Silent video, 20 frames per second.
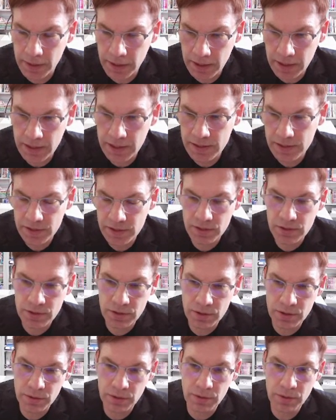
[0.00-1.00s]
is
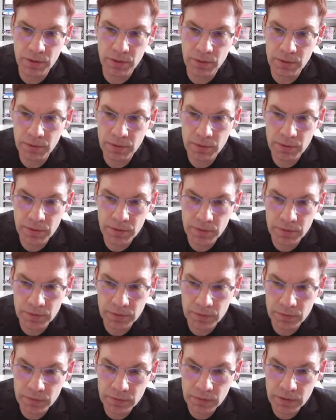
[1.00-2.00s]
to
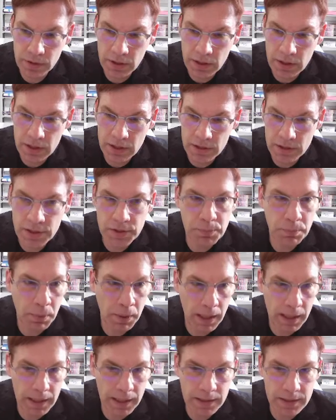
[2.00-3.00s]
just
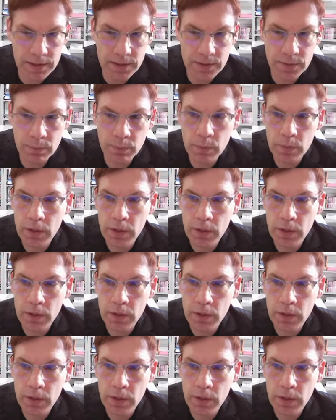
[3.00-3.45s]
play it.